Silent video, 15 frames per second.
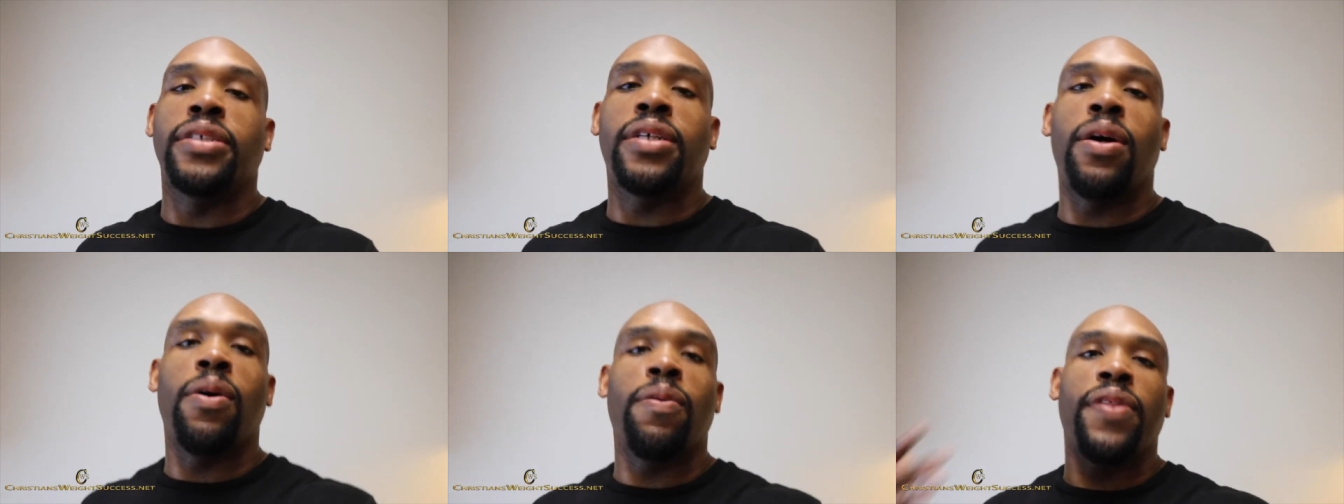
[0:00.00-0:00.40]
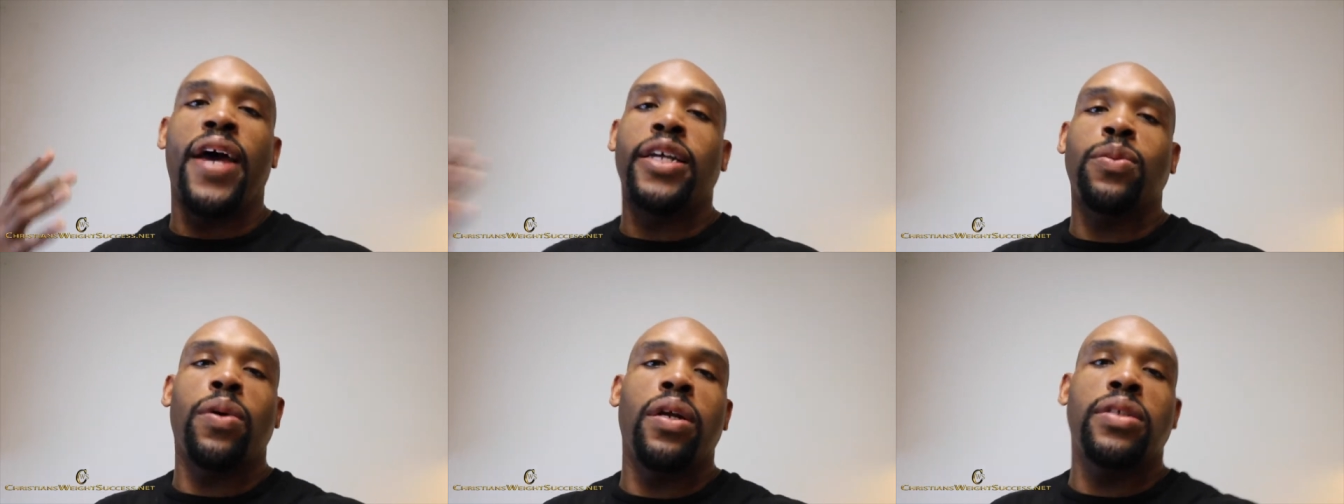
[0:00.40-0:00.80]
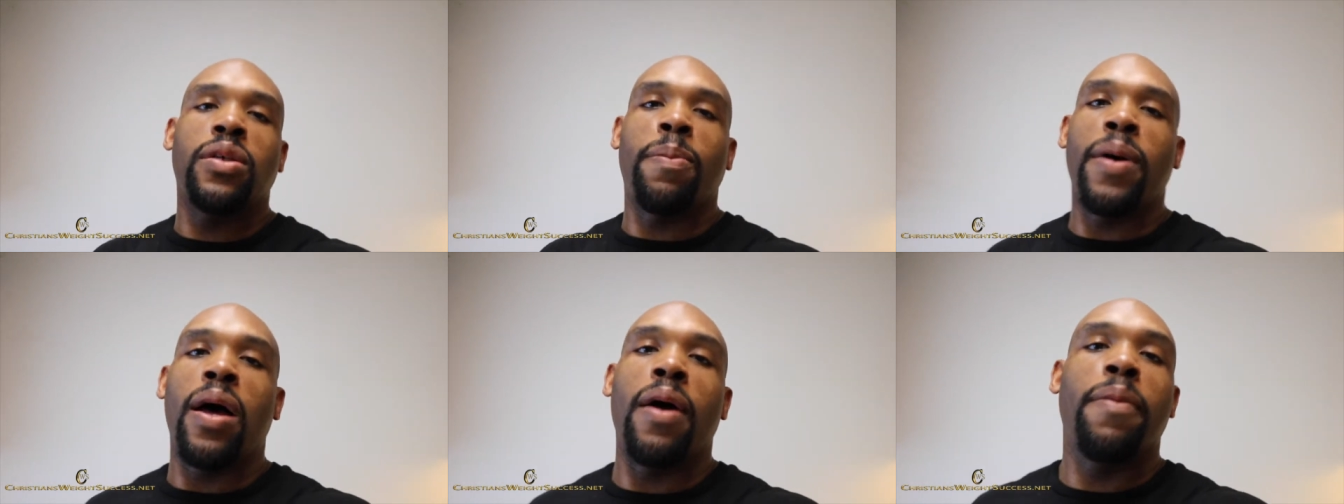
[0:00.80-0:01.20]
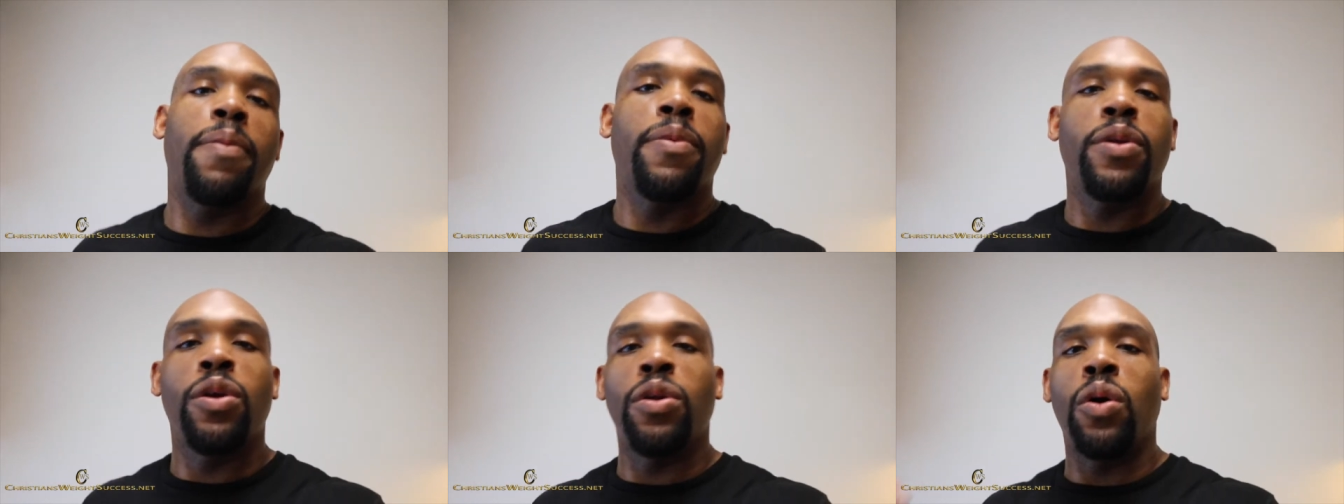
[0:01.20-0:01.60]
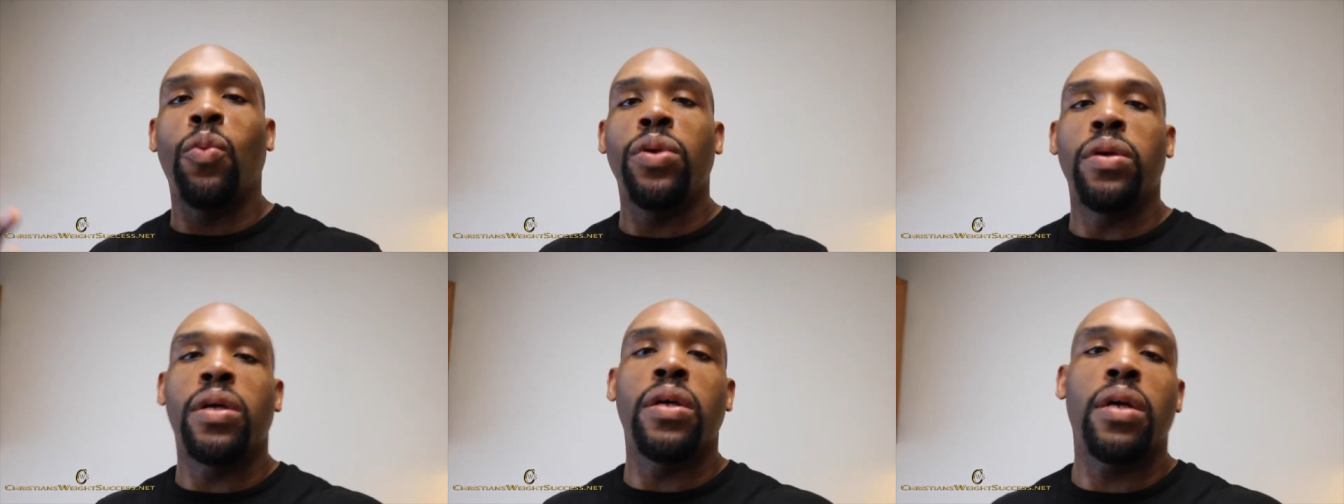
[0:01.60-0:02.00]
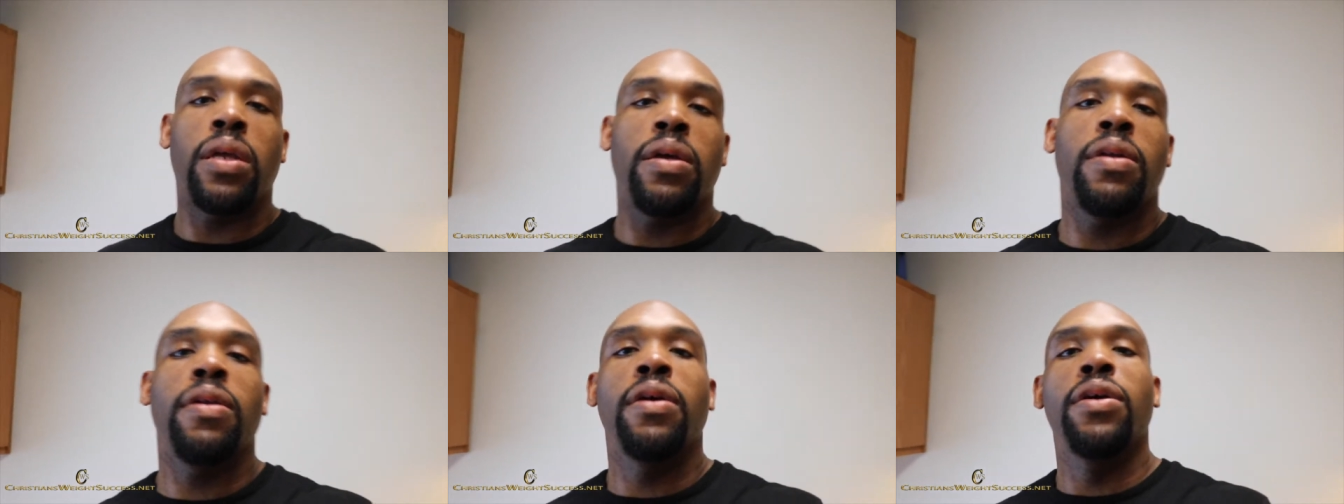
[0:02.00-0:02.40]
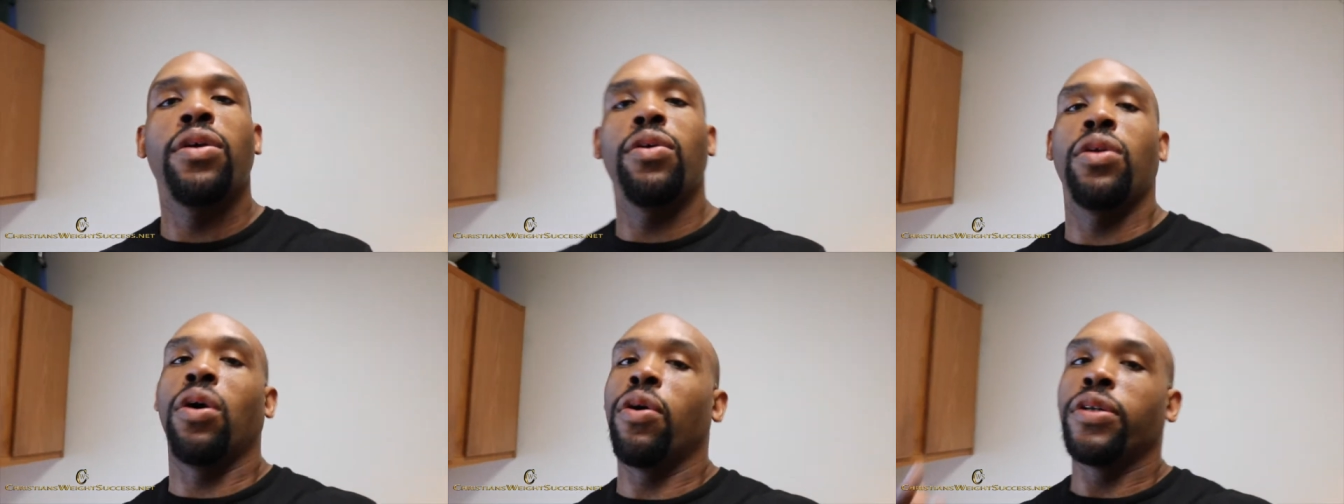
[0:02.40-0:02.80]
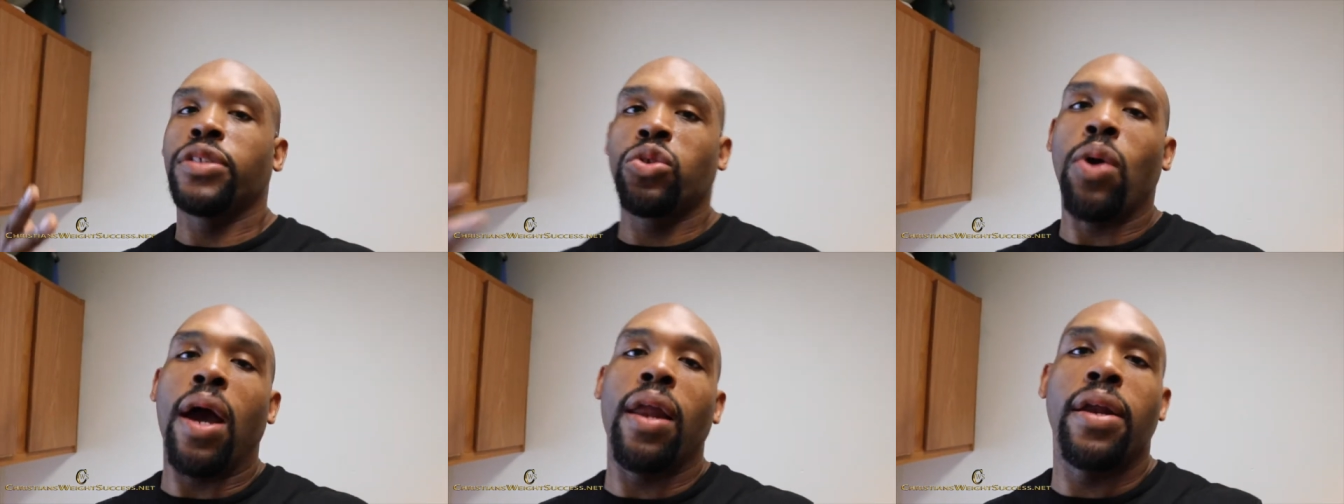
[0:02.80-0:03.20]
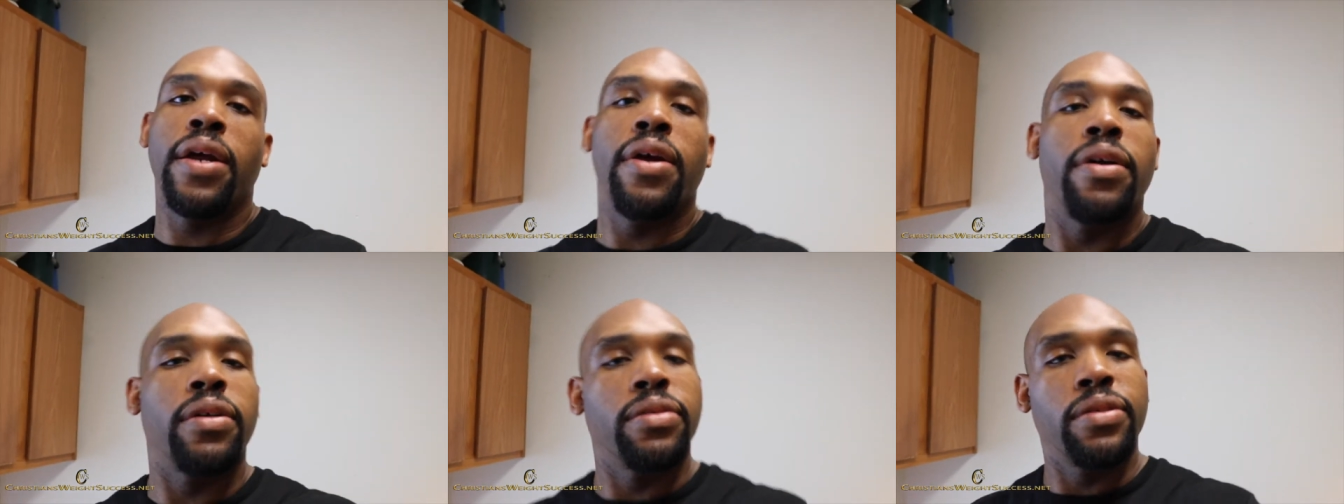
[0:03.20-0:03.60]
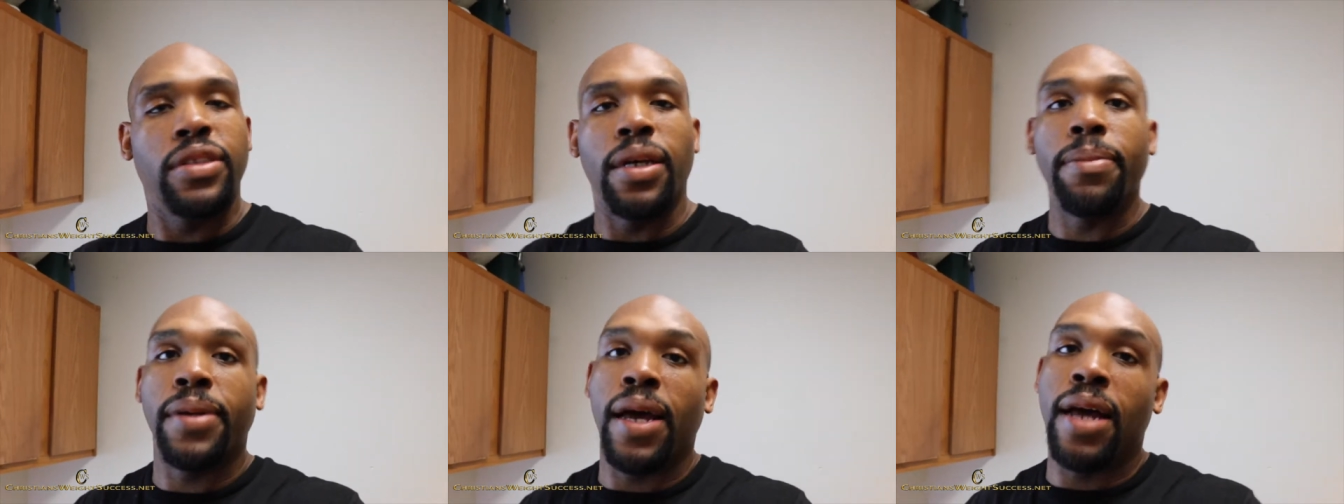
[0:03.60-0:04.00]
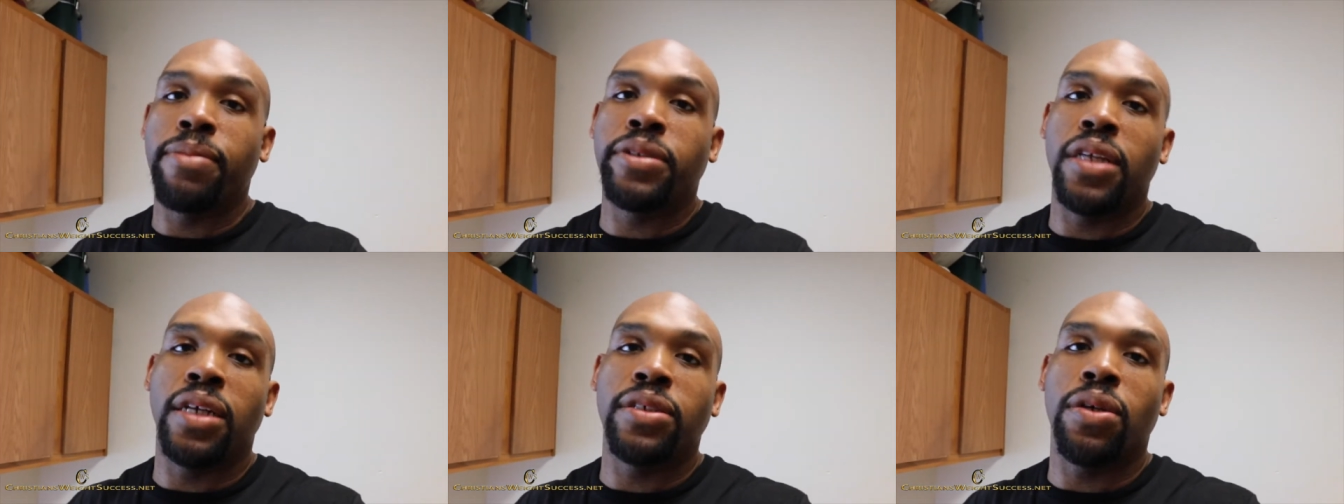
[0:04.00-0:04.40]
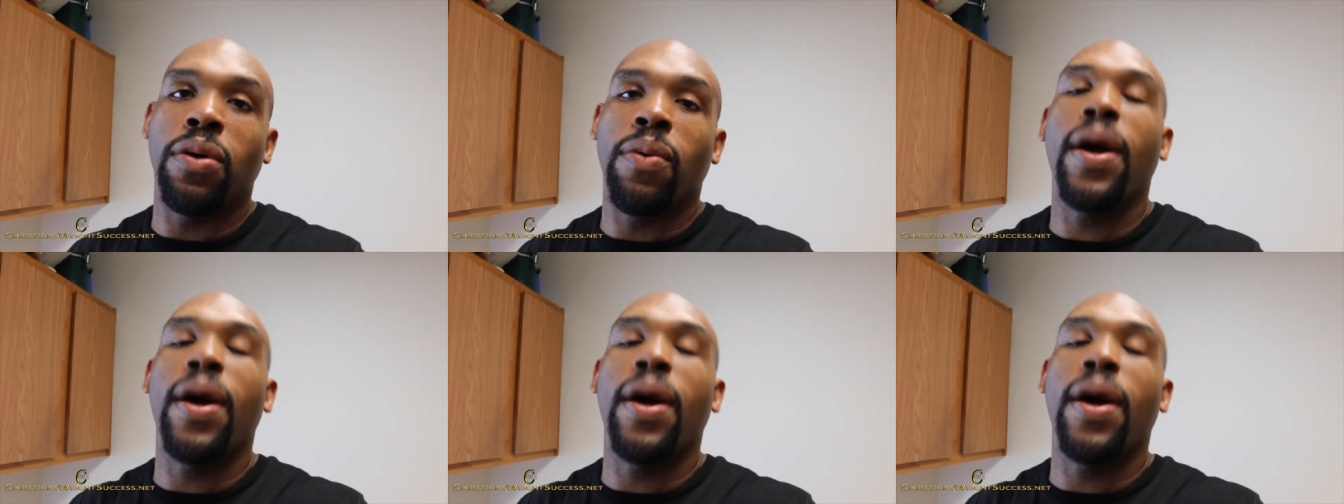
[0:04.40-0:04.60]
So that's what it's about, you know, when you're cooking, you know, it's trial and error. Sometimes things go